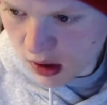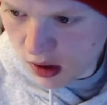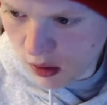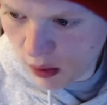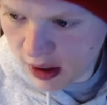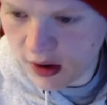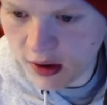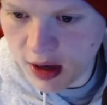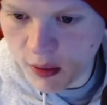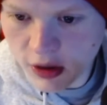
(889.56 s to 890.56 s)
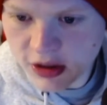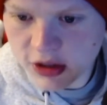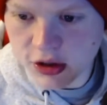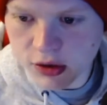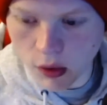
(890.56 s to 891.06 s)
where it
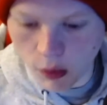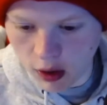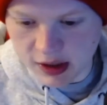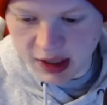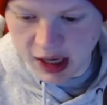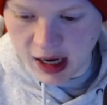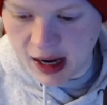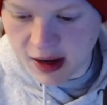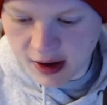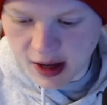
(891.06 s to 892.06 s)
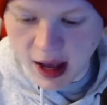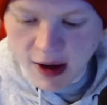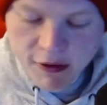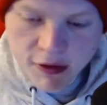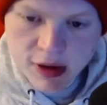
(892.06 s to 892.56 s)
wasn't just one guy.
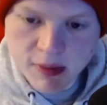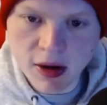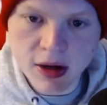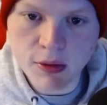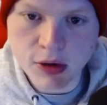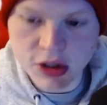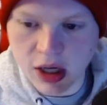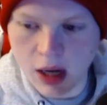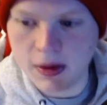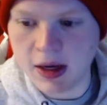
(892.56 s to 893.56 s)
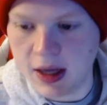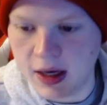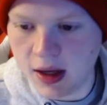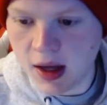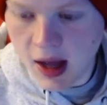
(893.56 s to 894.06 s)
Everybody was chiming
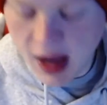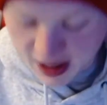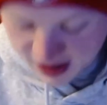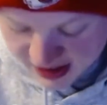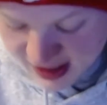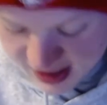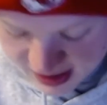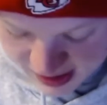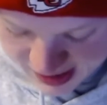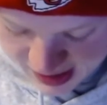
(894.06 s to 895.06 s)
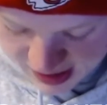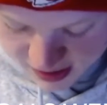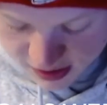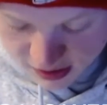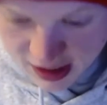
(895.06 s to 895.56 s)
in, and they did it
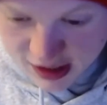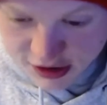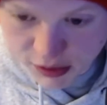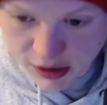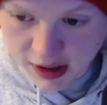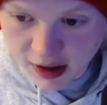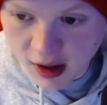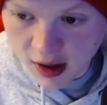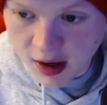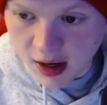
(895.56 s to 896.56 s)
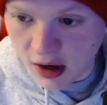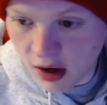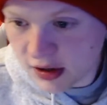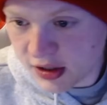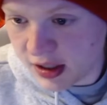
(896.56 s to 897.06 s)
again last week. And
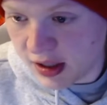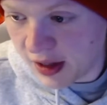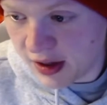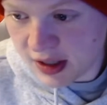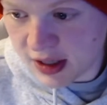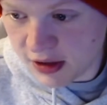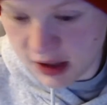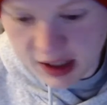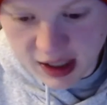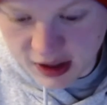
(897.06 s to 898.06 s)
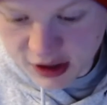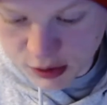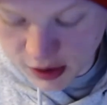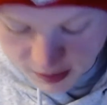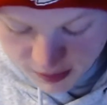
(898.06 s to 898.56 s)
honestly, I think they can do it again this
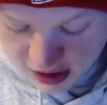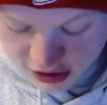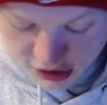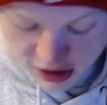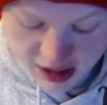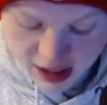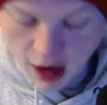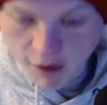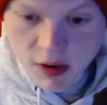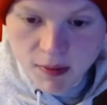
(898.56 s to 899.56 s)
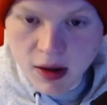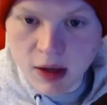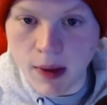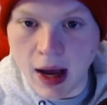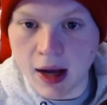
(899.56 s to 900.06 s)
week because you're getting
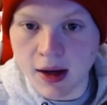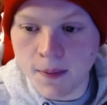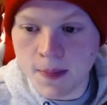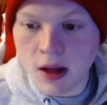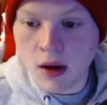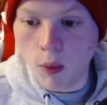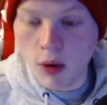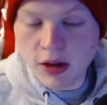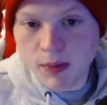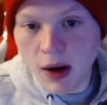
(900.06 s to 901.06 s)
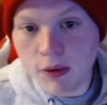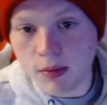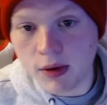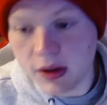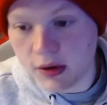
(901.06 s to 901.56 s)
everybody back. Once
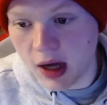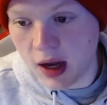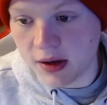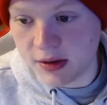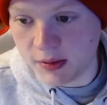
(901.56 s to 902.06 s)
Byron Pringle got some